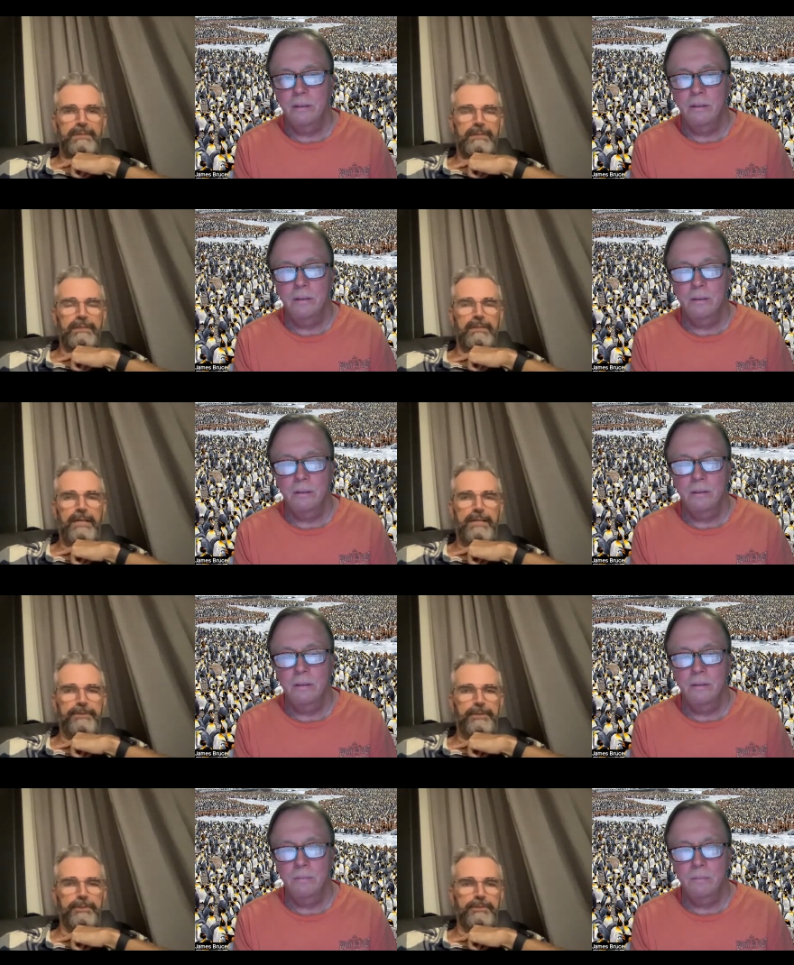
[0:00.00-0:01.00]
Speaker 1: a little
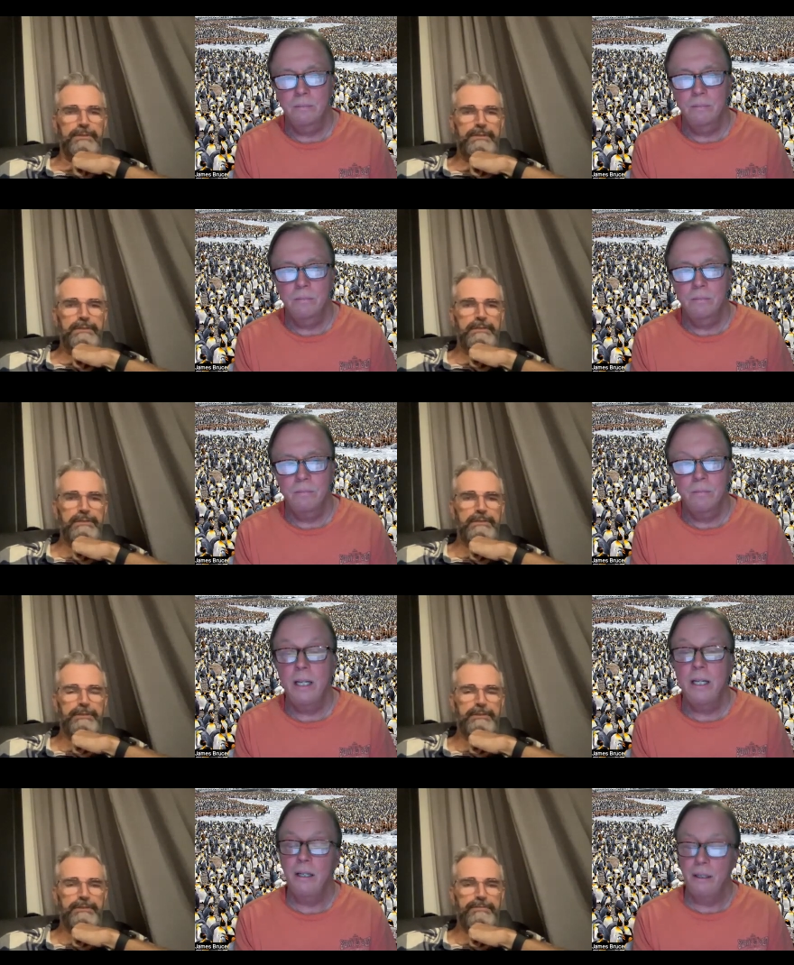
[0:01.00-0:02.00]
highfalutin
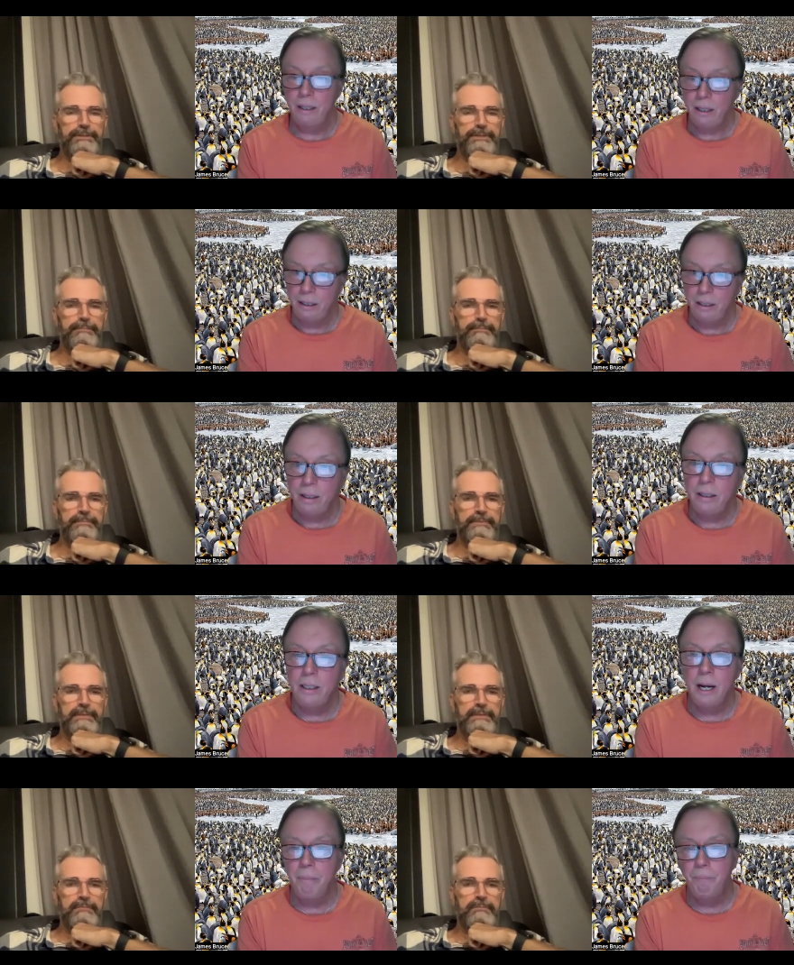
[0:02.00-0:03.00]
lyrically for him.
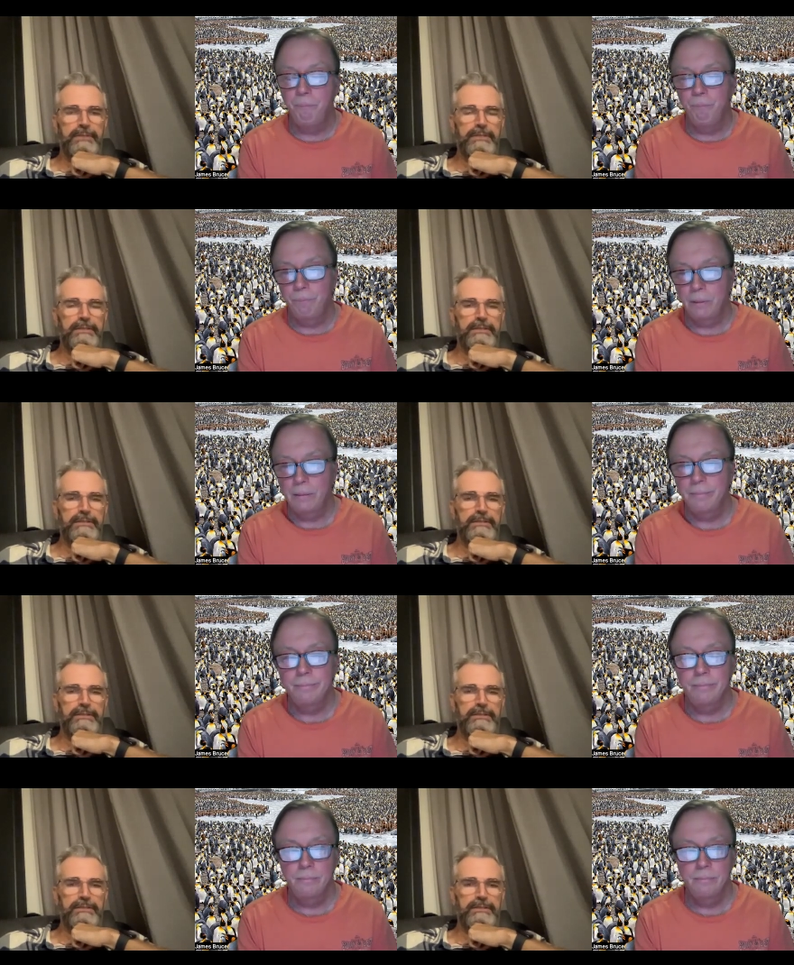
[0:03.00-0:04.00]
Yep. But
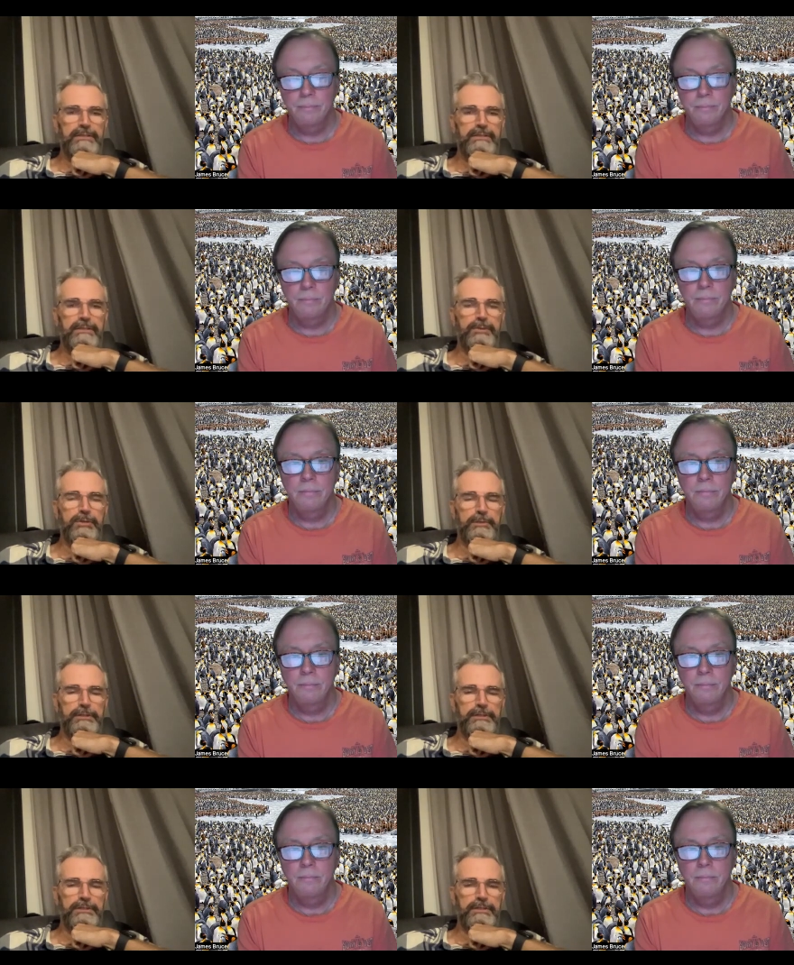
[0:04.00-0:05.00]
it's uh,
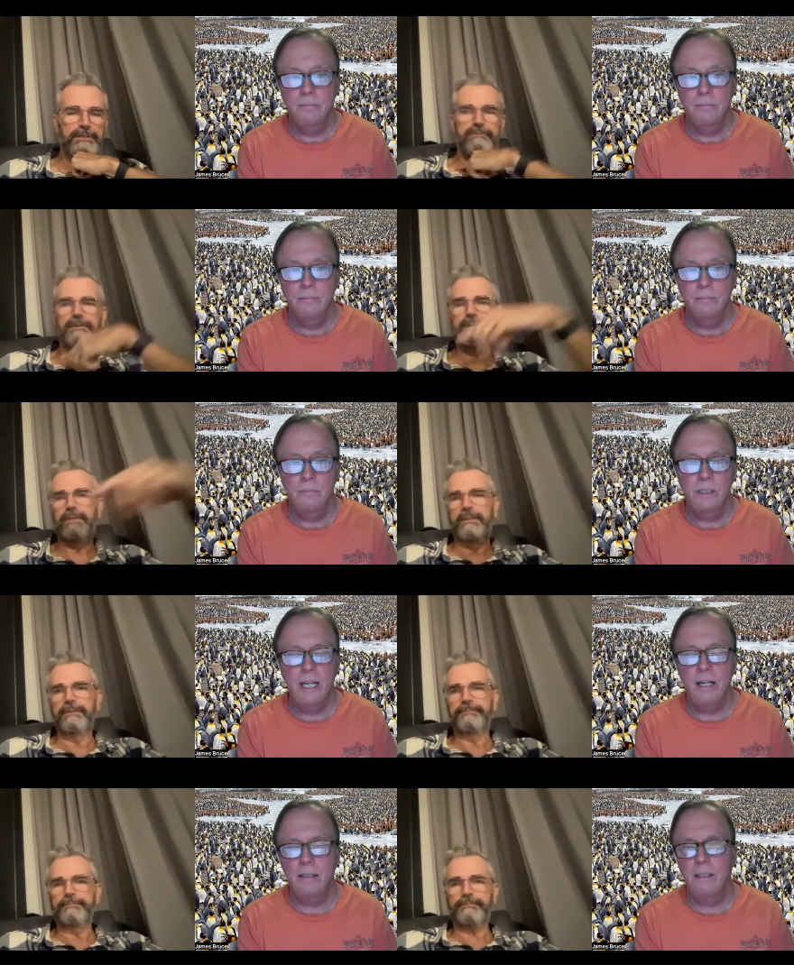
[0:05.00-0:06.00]
appropriately so.
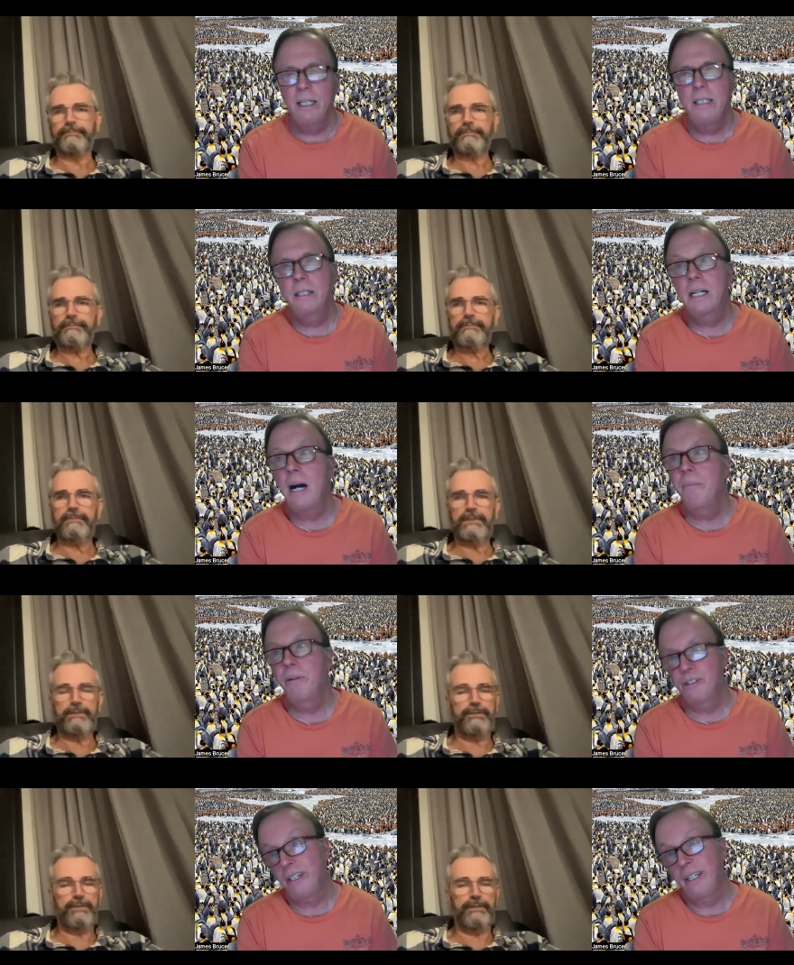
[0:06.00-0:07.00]
Speaker 2: Yeah, he's
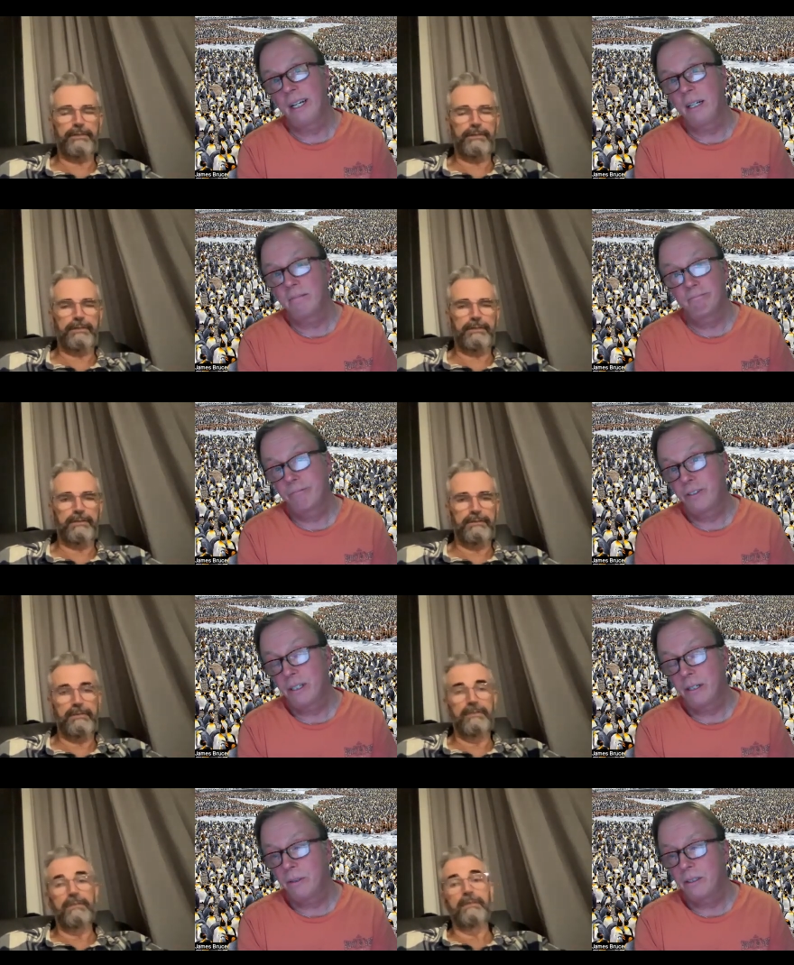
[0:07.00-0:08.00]
accomplishing it.
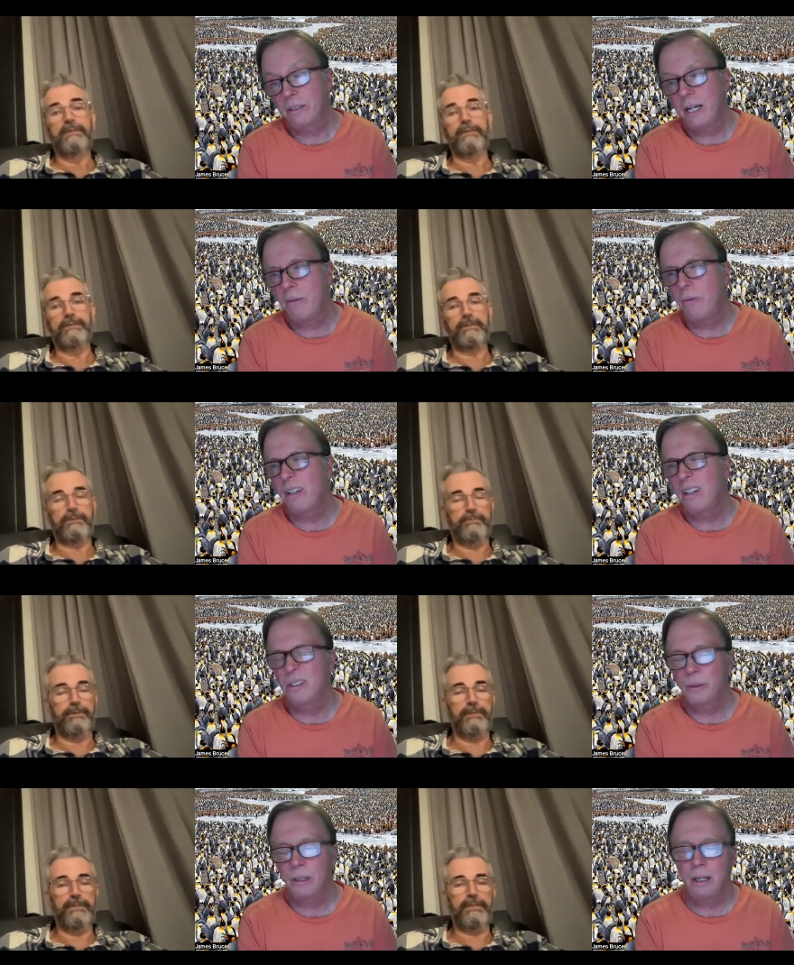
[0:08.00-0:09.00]
So it's not one of
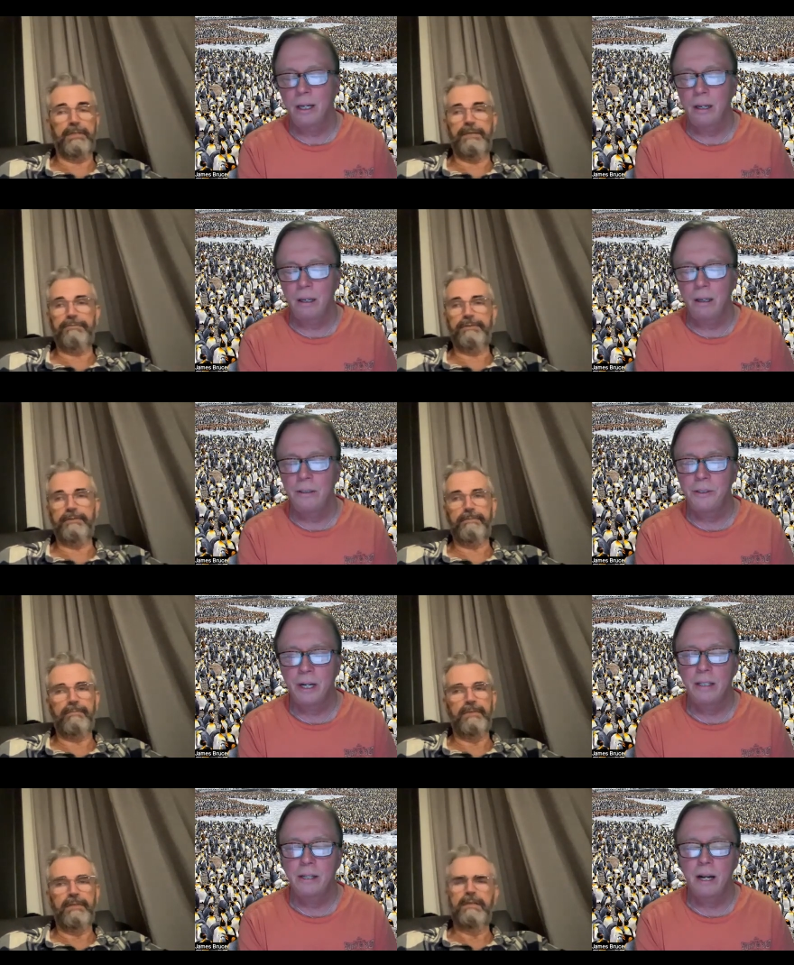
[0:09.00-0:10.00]
those where you're like, oh, he's
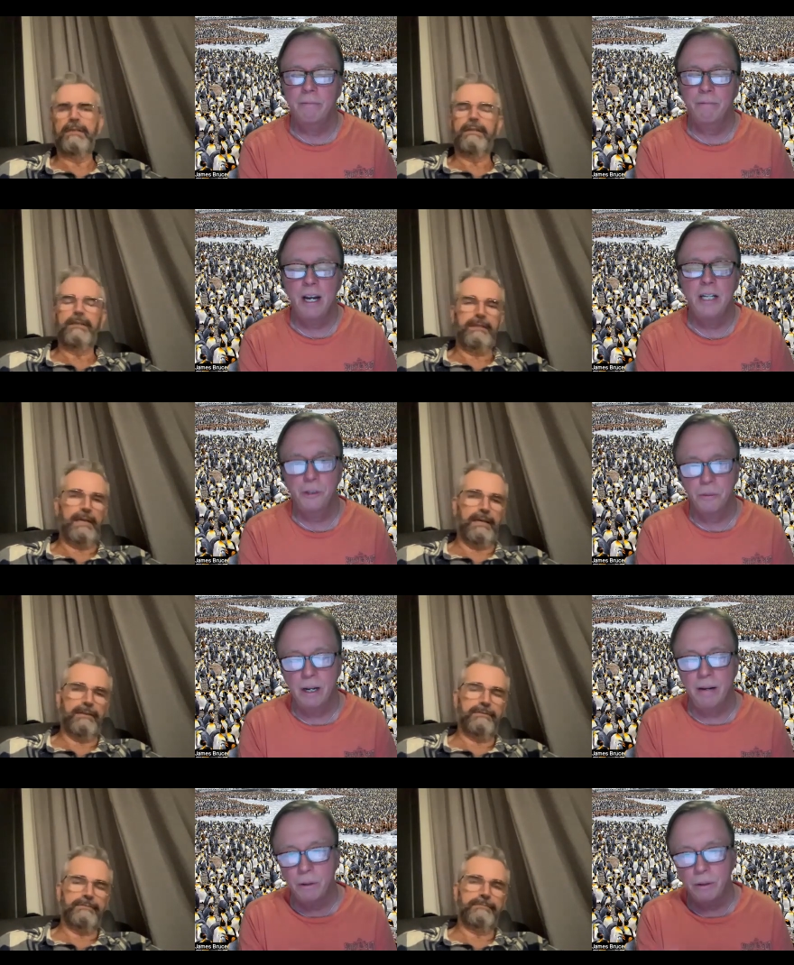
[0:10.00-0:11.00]
trying to talk French or
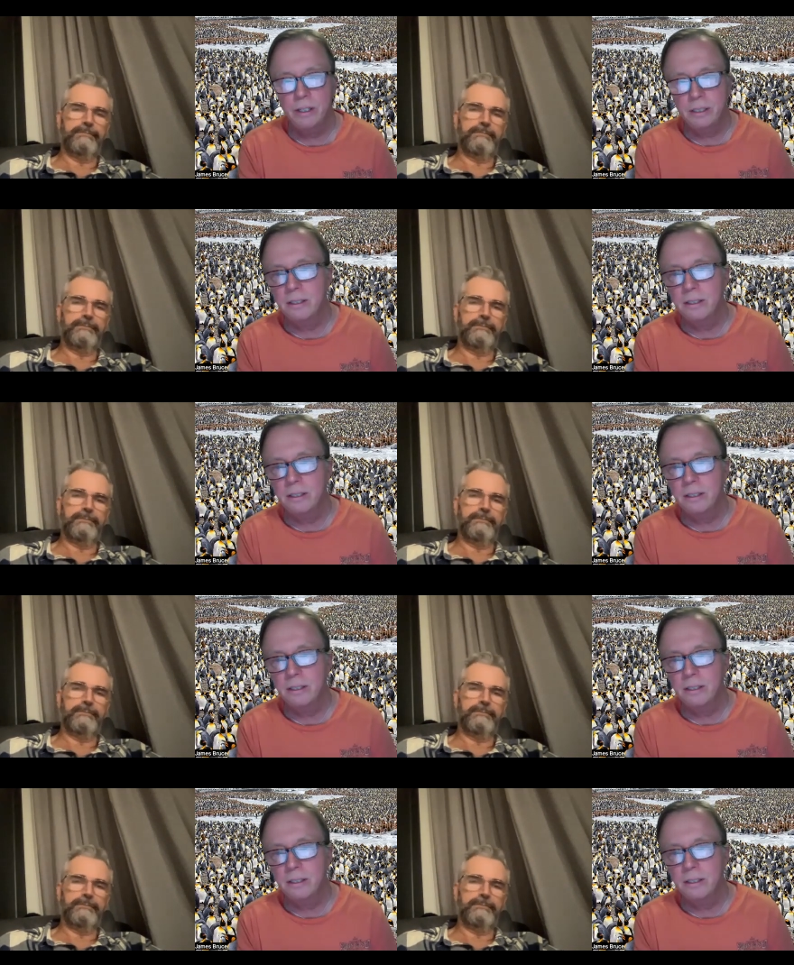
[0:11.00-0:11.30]
whatever. This